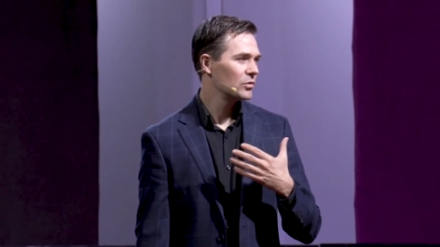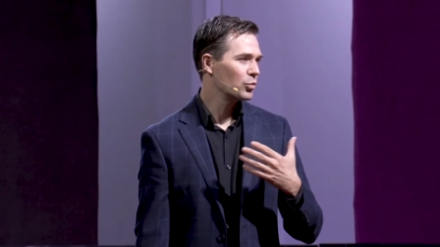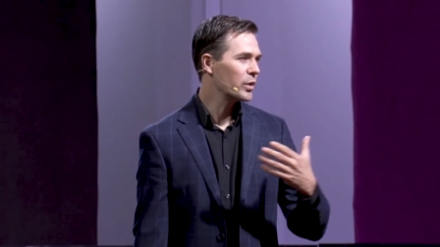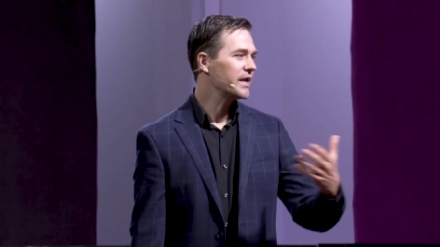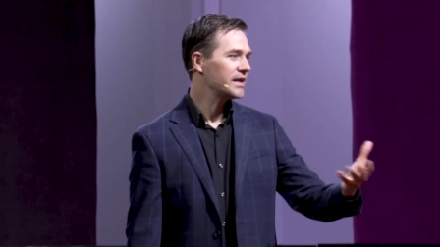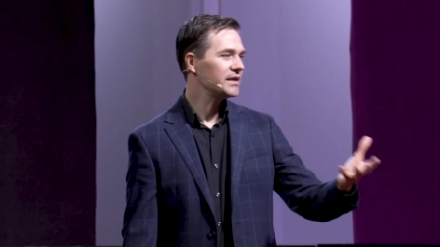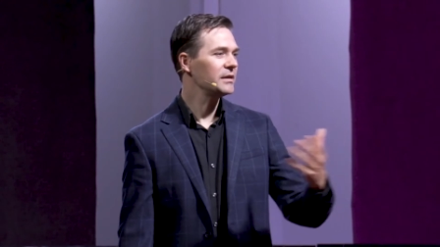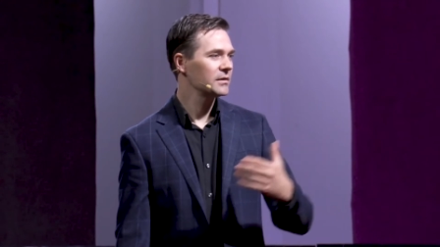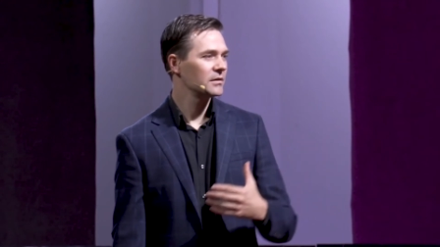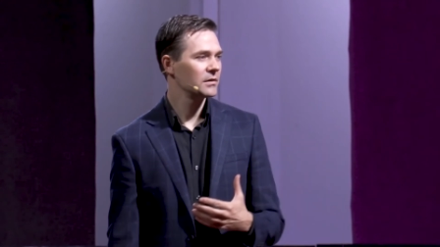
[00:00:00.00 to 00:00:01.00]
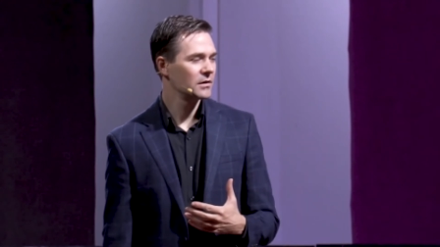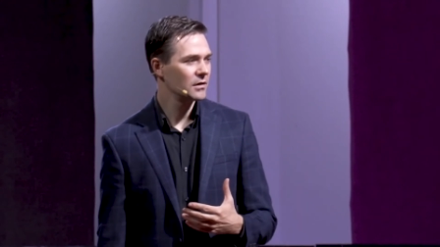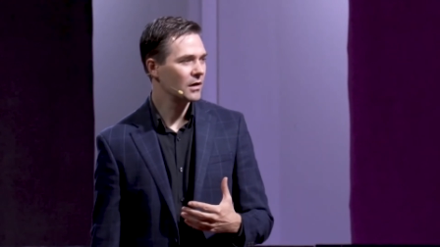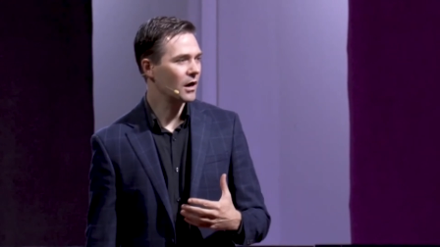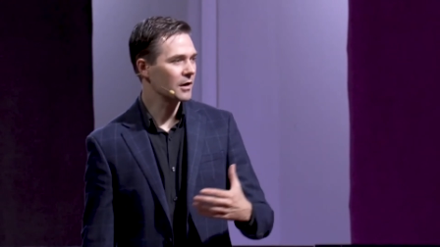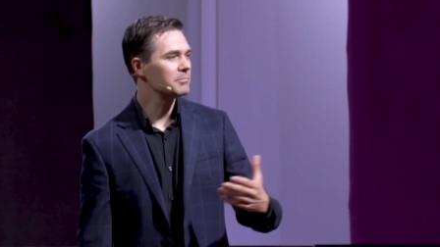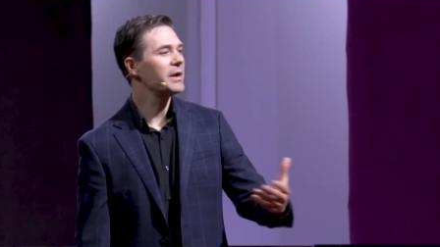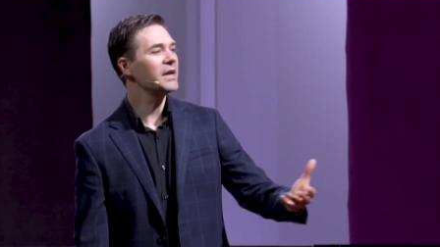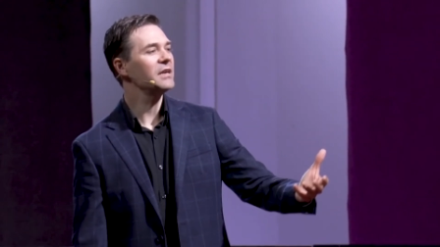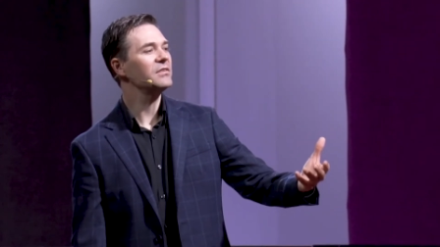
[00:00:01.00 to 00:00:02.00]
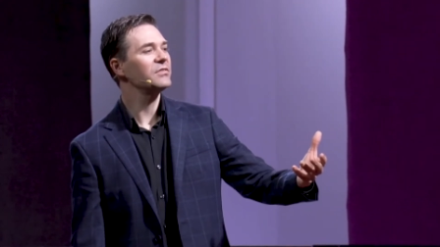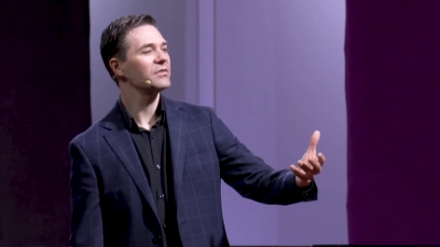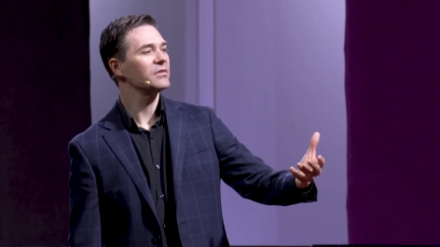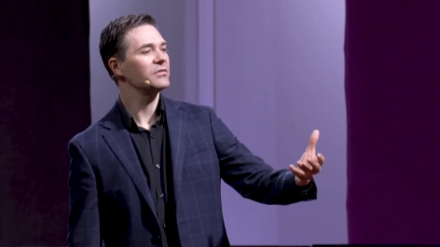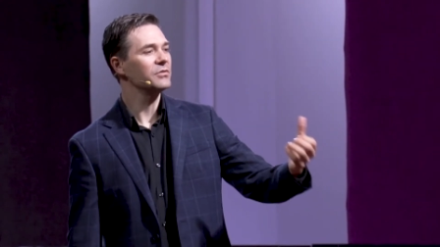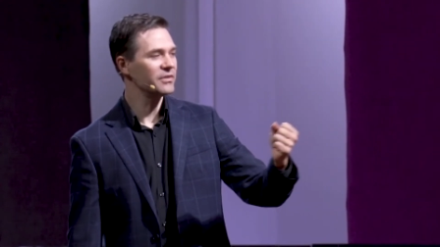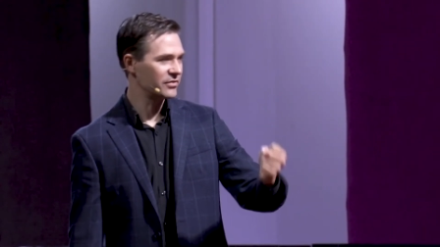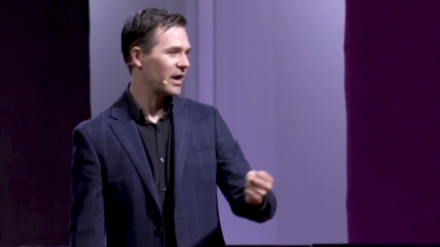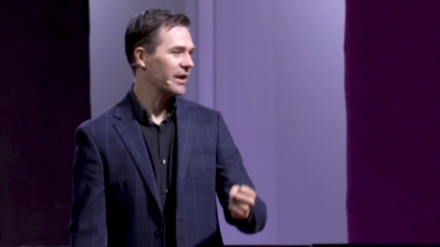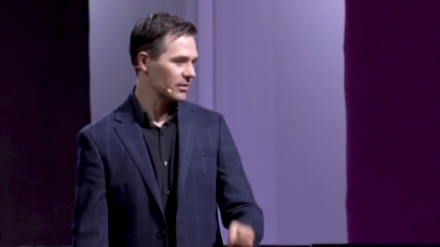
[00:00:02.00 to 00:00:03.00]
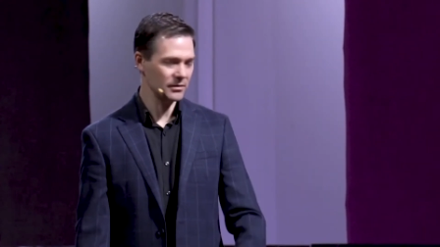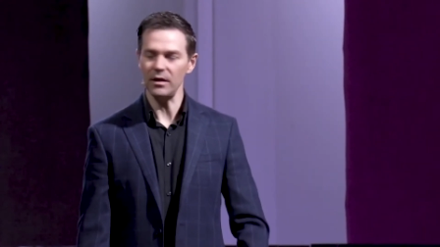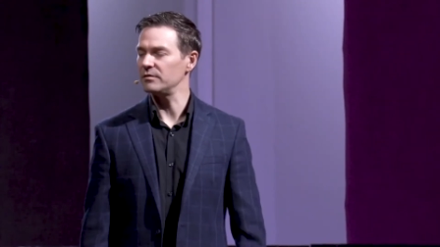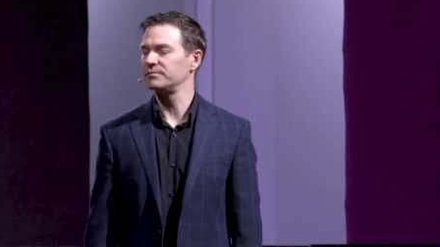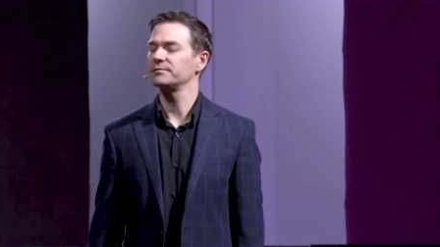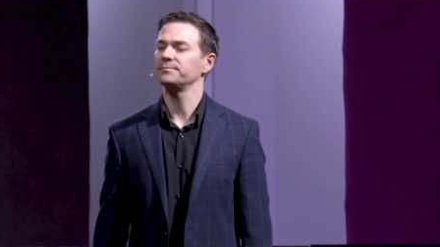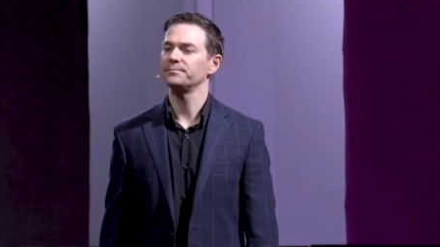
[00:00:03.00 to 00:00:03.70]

we are made to desire love,